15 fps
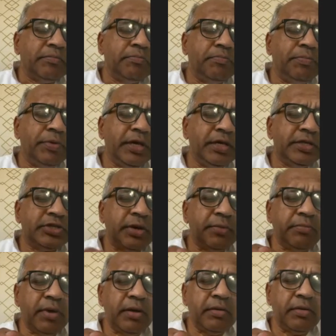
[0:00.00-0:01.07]

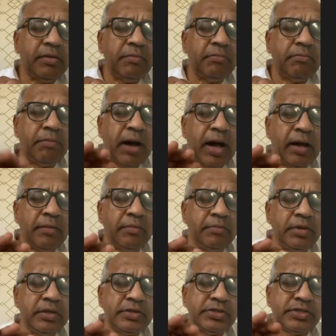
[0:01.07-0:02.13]
Bijam Mam
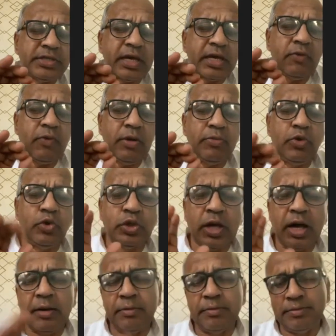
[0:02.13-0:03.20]
Sarva
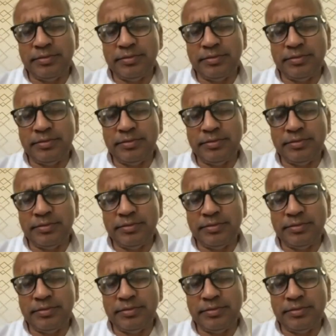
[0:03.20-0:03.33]
Bhutam.